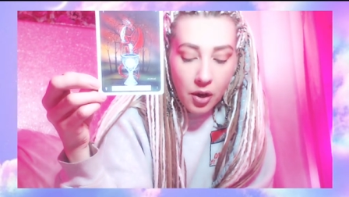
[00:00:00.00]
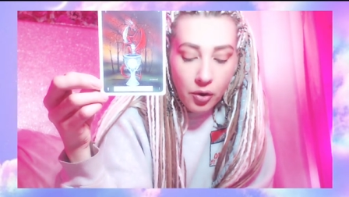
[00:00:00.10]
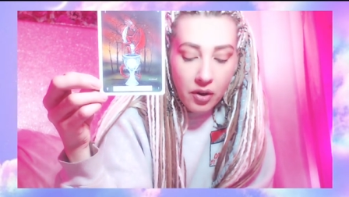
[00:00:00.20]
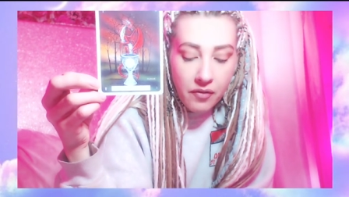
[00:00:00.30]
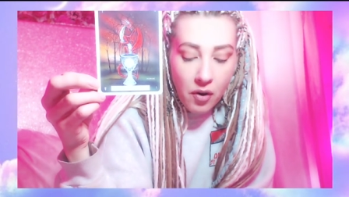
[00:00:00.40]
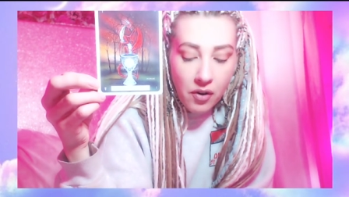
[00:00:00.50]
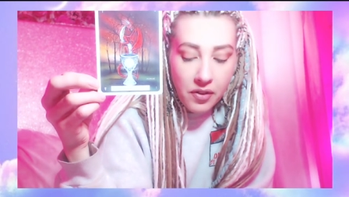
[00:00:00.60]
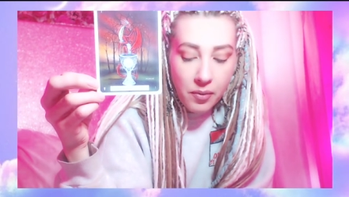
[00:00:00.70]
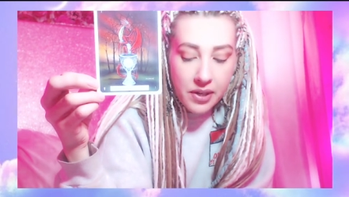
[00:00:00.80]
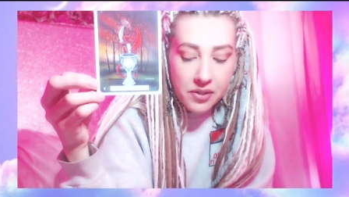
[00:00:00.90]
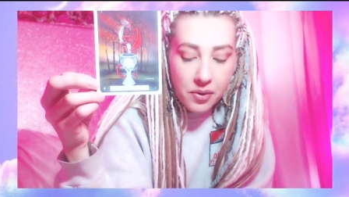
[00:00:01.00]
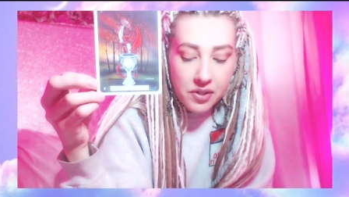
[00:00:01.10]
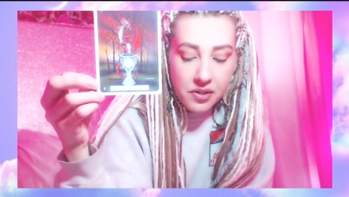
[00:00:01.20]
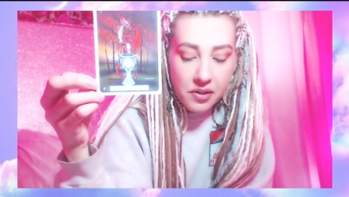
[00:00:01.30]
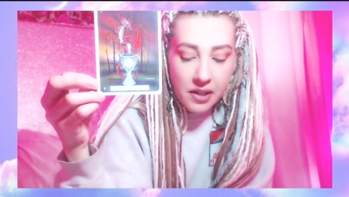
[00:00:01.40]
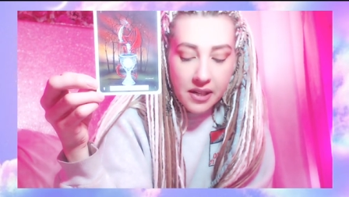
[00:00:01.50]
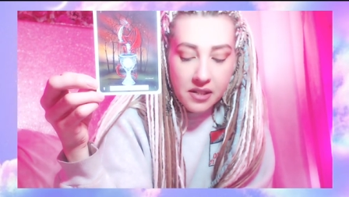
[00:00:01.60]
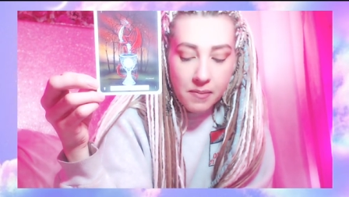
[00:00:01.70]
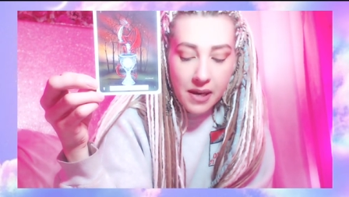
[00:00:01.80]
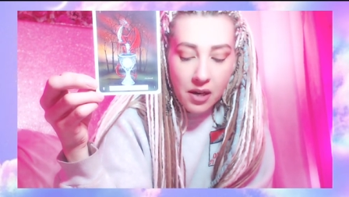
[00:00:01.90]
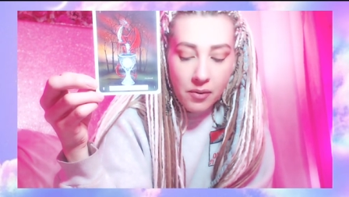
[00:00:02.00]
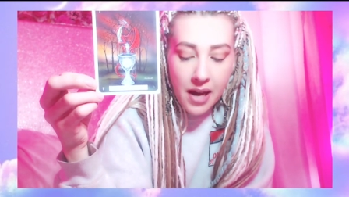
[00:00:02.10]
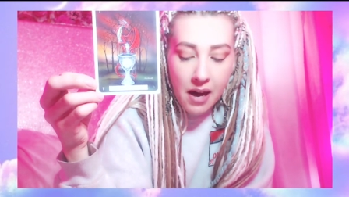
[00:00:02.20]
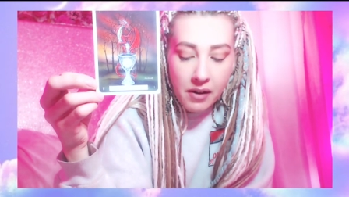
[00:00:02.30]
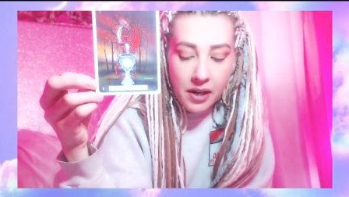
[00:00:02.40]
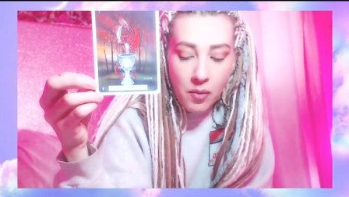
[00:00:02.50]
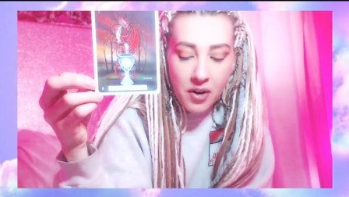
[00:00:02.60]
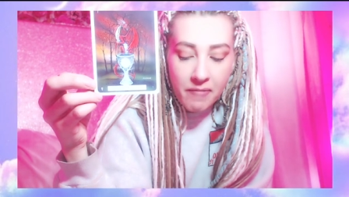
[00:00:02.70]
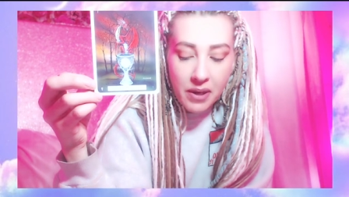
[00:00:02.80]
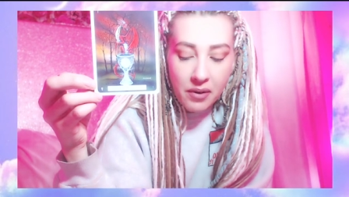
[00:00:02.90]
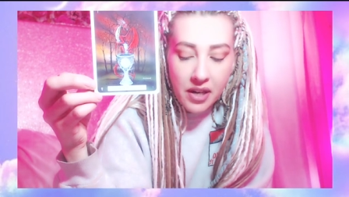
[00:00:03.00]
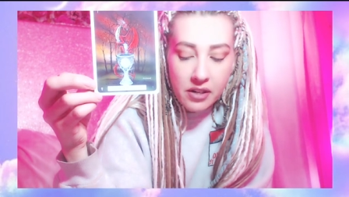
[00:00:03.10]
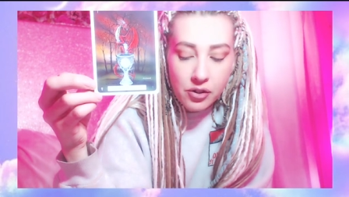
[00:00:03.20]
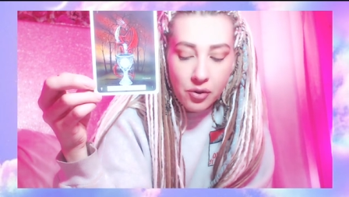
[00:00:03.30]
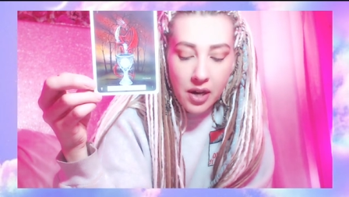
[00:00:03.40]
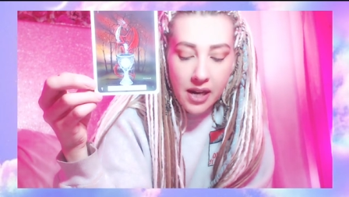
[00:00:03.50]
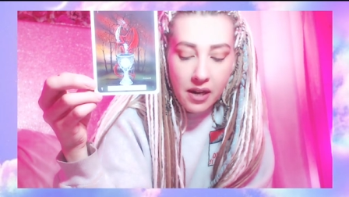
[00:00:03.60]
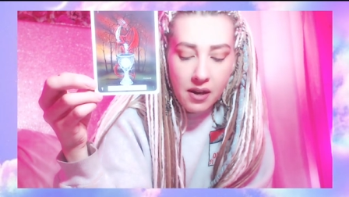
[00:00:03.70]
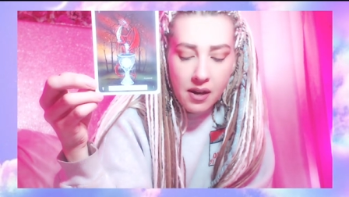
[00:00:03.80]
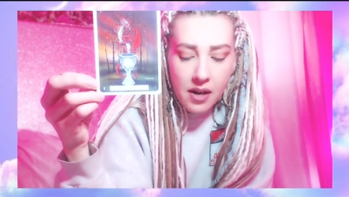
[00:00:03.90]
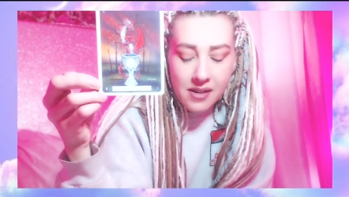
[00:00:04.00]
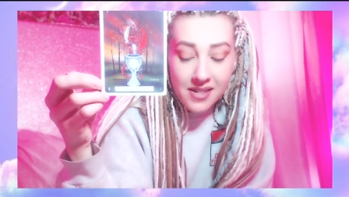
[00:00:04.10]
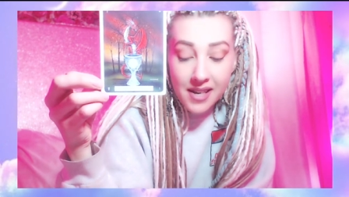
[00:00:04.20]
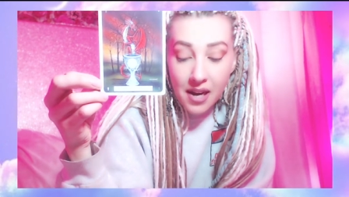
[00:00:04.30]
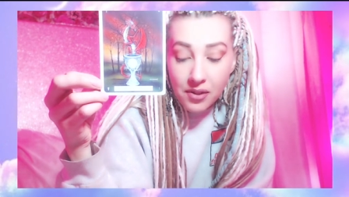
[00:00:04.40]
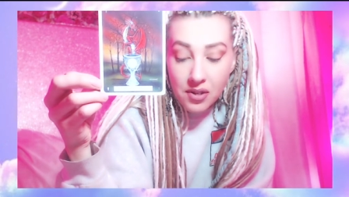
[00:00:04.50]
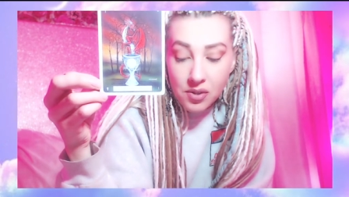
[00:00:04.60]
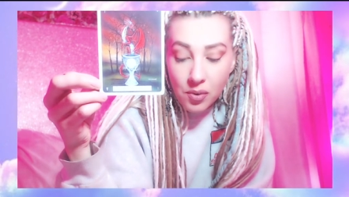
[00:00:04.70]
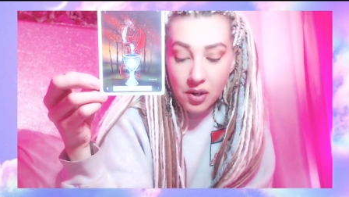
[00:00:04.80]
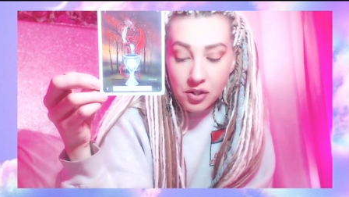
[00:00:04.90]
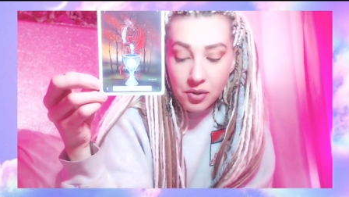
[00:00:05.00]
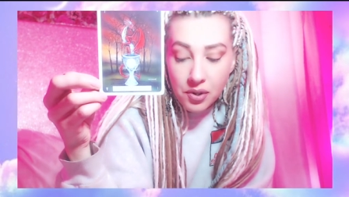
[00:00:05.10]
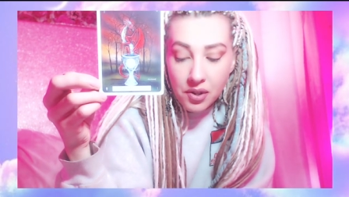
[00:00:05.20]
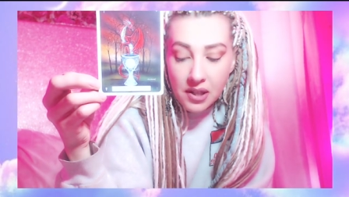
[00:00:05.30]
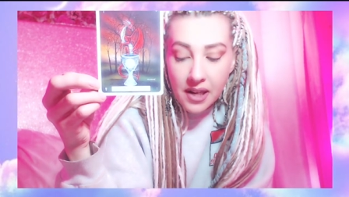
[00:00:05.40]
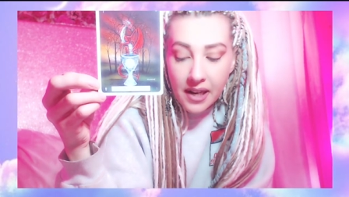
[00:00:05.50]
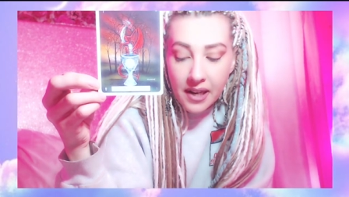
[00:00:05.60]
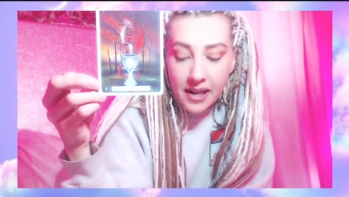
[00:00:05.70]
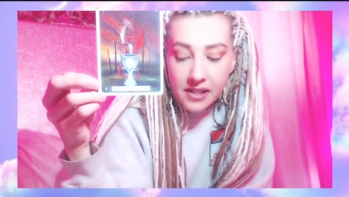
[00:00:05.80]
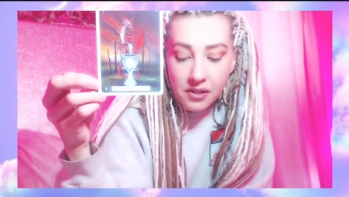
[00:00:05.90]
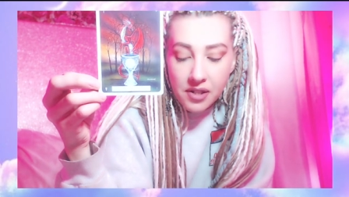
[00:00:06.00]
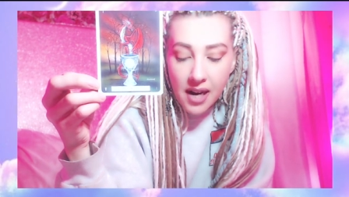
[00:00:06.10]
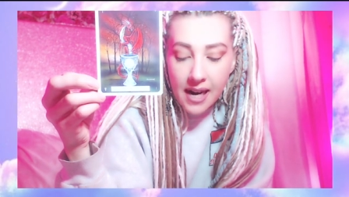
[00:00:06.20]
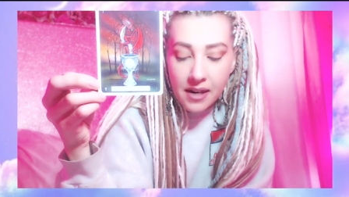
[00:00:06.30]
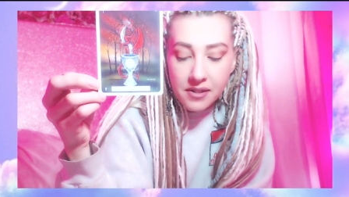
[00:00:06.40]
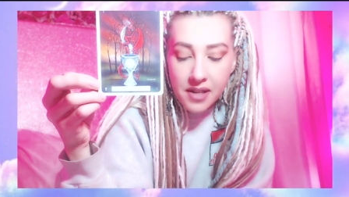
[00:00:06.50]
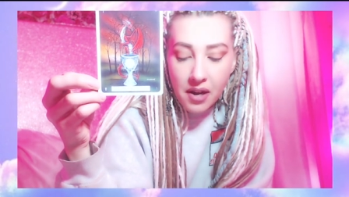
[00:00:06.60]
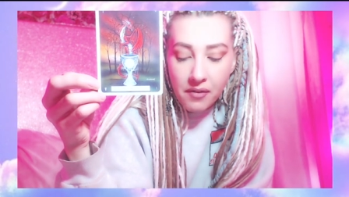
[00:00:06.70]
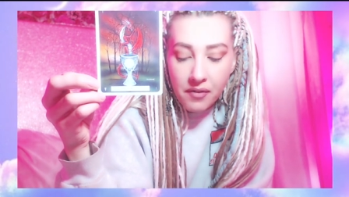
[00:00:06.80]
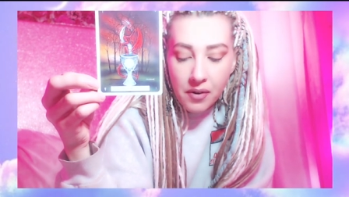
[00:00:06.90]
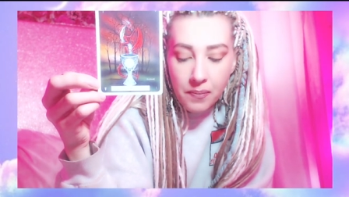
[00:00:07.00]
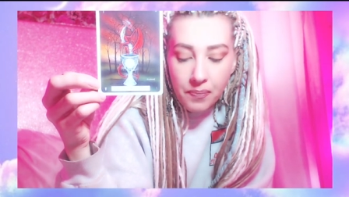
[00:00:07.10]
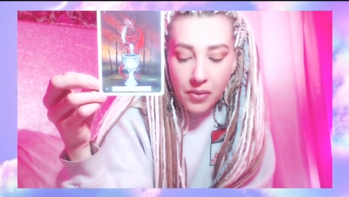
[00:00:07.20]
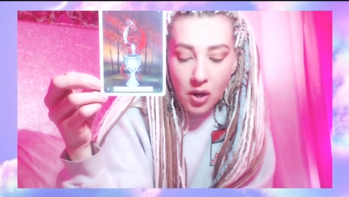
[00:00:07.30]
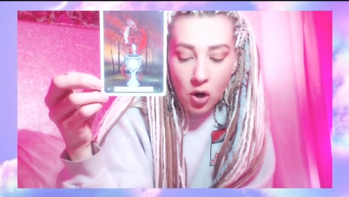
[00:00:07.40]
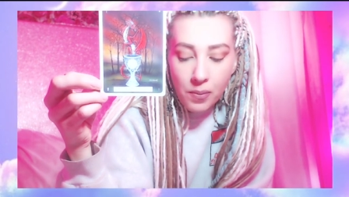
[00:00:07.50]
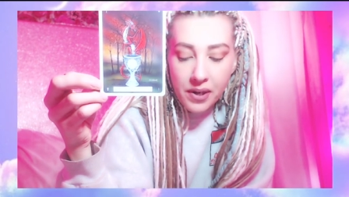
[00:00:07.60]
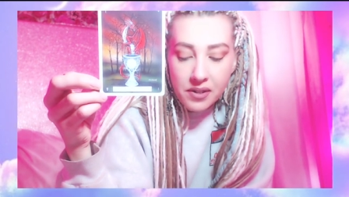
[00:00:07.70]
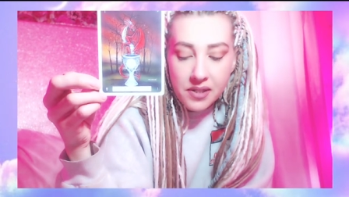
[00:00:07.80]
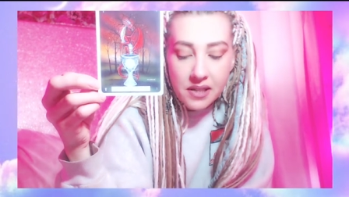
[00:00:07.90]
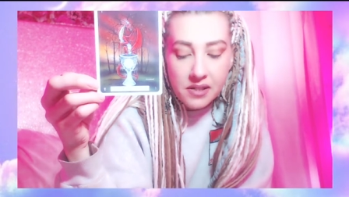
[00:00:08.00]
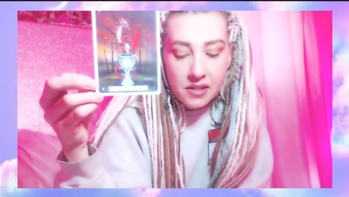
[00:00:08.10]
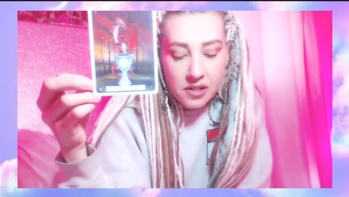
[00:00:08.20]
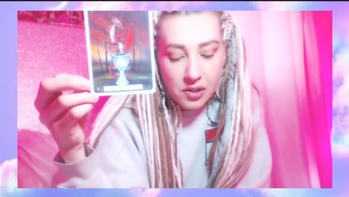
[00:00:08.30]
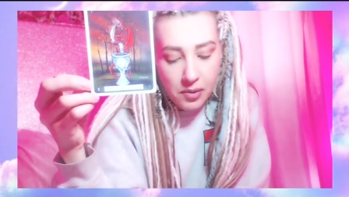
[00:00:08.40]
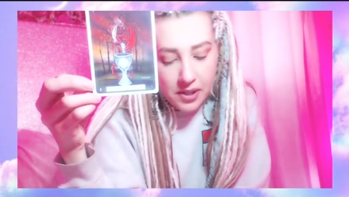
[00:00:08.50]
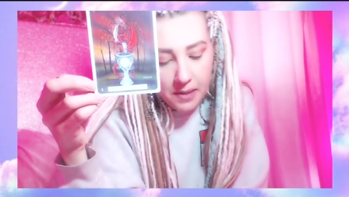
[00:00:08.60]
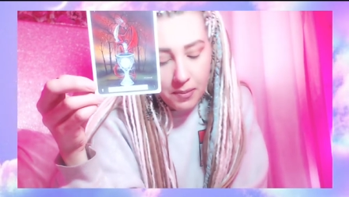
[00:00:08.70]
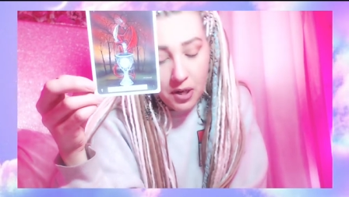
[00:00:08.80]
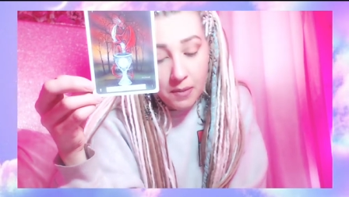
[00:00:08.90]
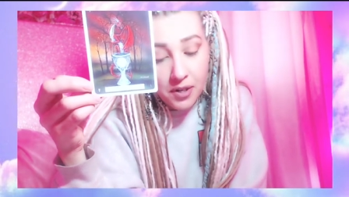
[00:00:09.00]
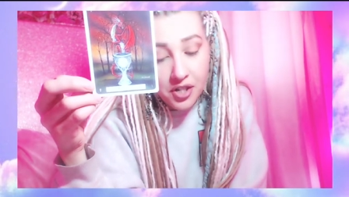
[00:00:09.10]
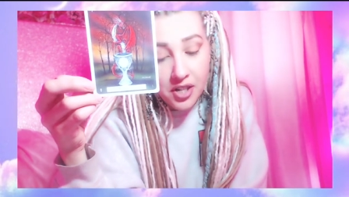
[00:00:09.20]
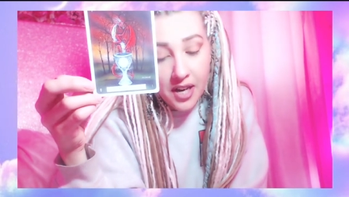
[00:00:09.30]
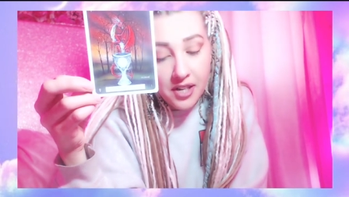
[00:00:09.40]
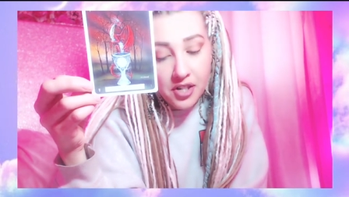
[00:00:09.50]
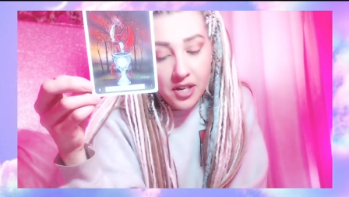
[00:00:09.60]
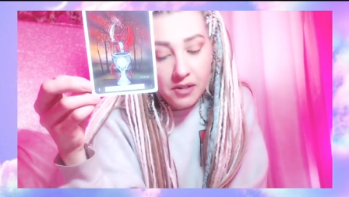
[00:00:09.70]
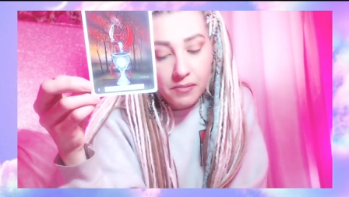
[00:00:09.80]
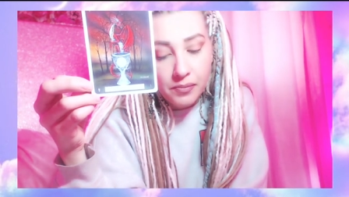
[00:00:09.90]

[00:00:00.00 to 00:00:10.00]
You have all the resources you need to make your reality one of beauty and joy. Seek out the sword of truth and let it connect you to higher self. Open your senses to a deeper appreciation